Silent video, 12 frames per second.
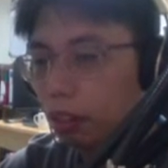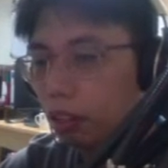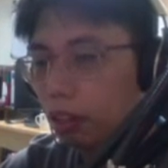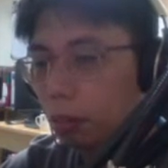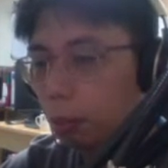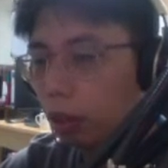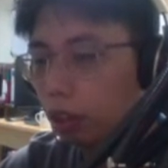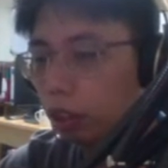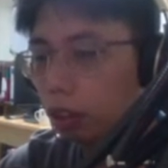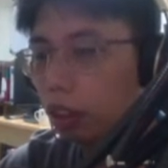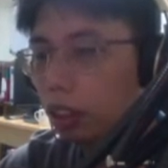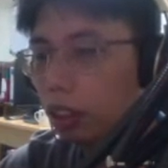
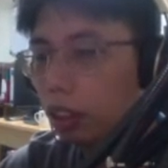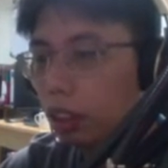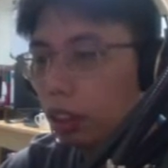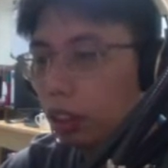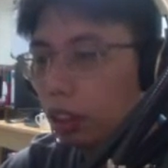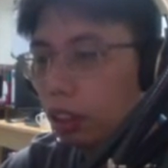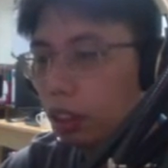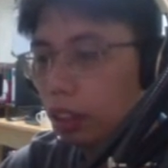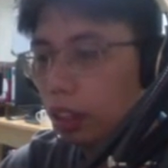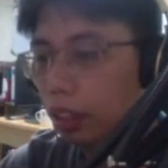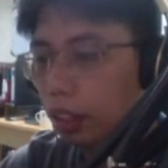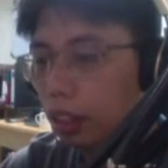button,
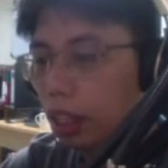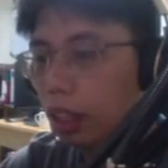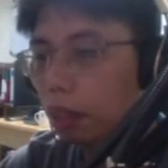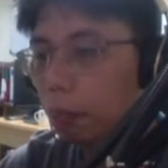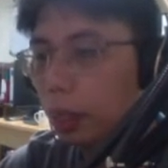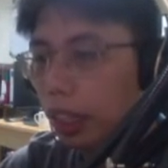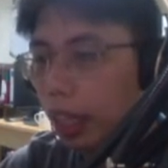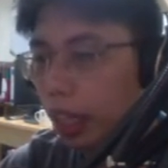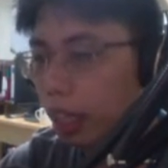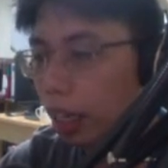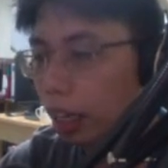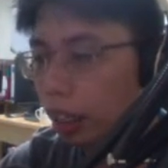and then btn
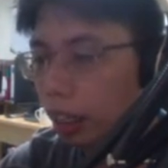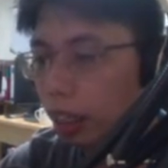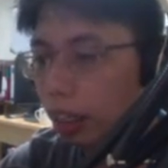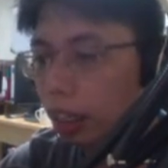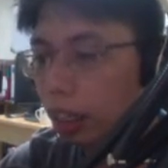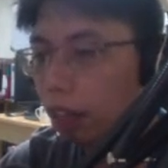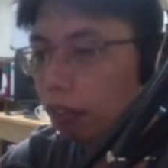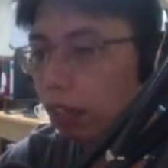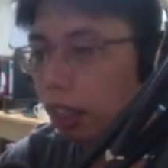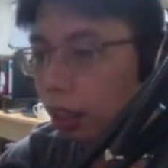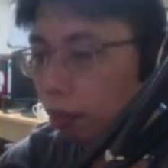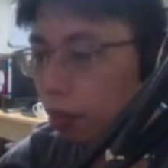login. I will
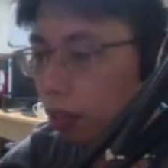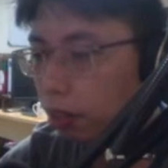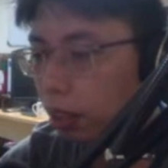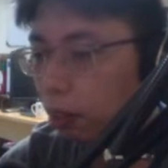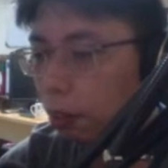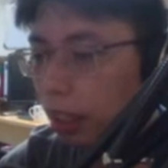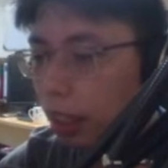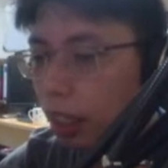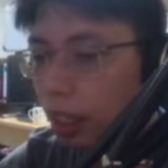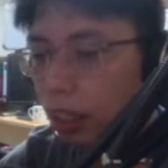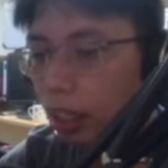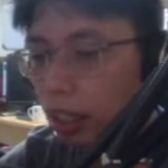name this one btn
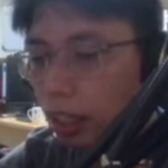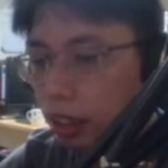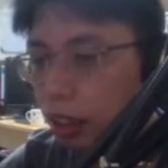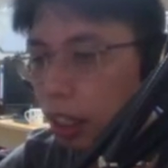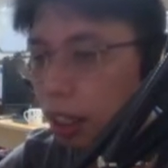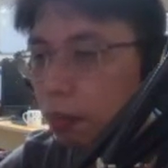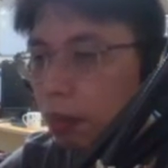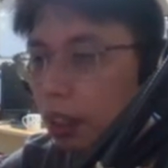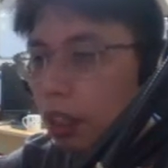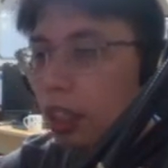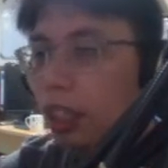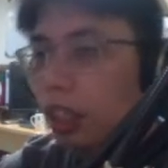login. Same,
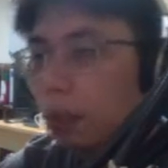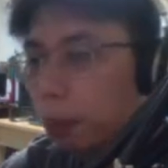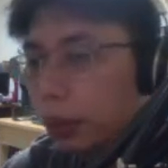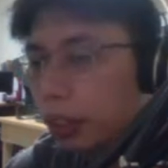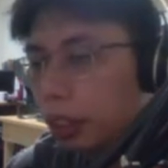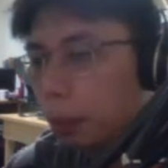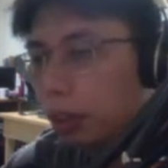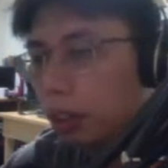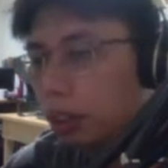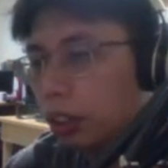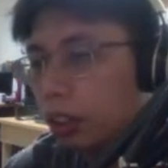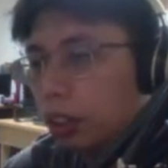import the
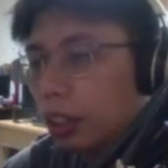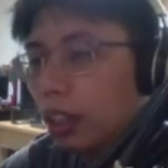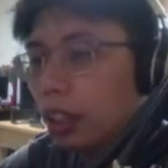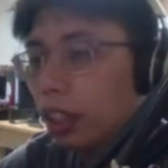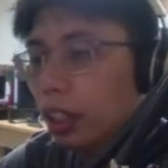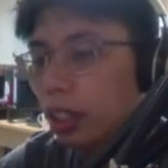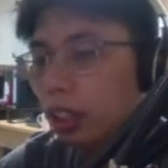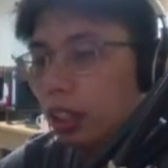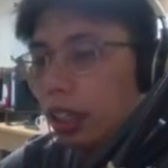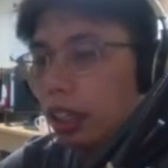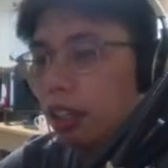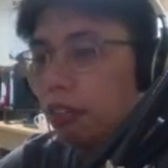button.
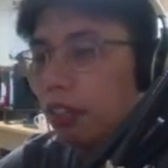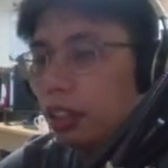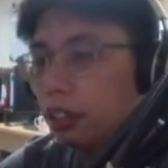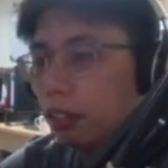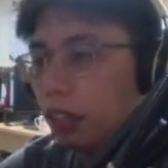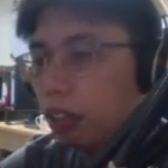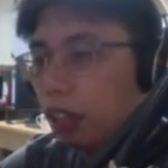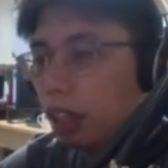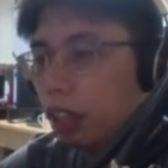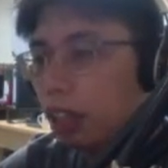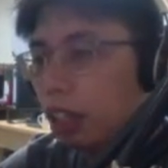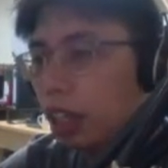Then once we are already
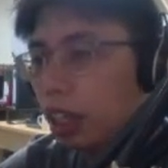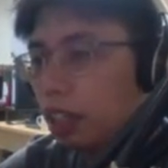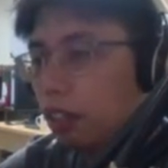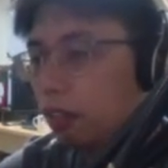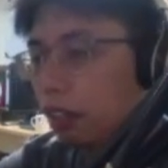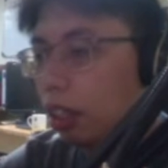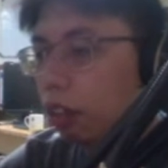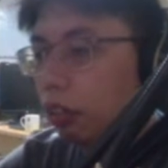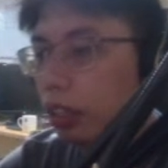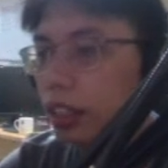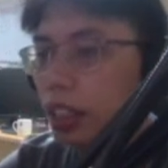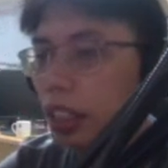done, we need to
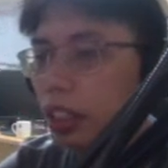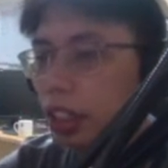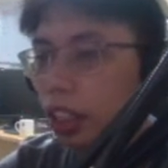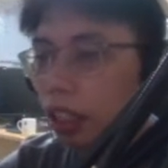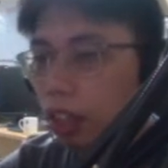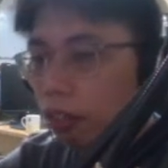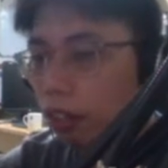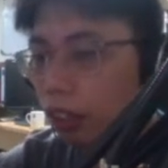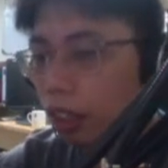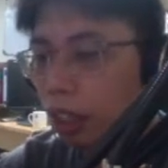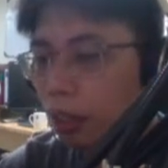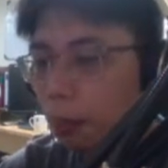instantiate
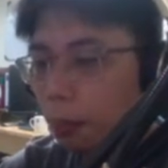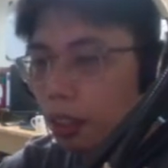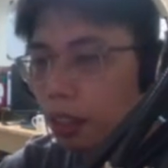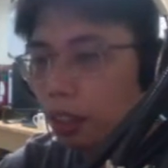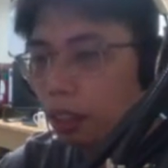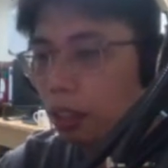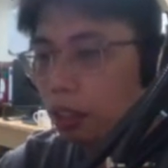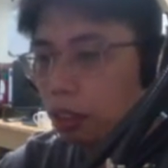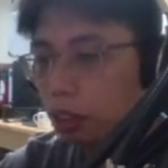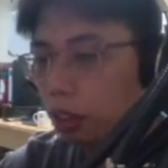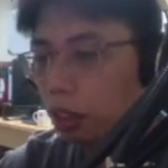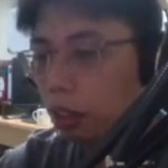everything.
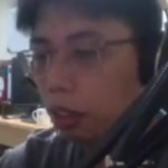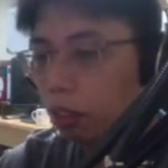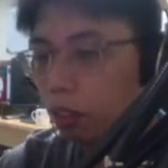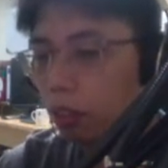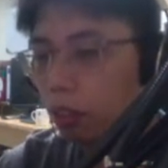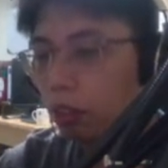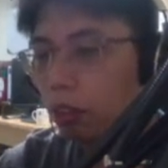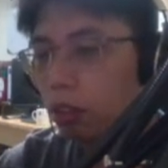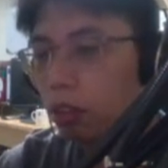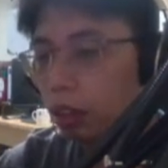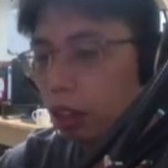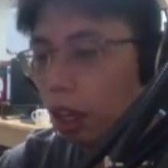So
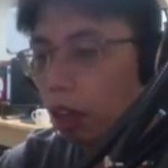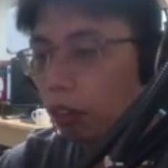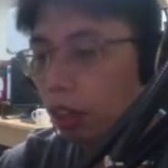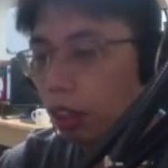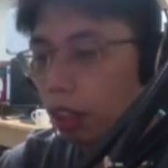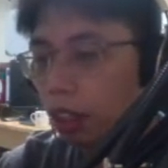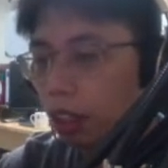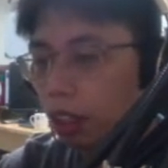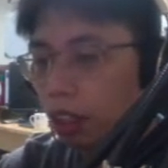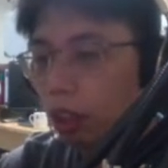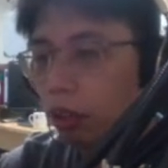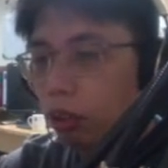our
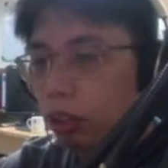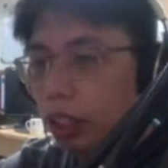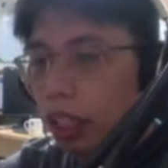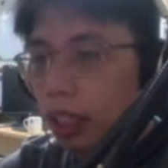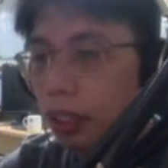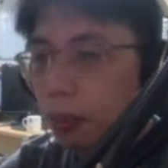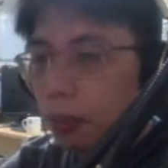loading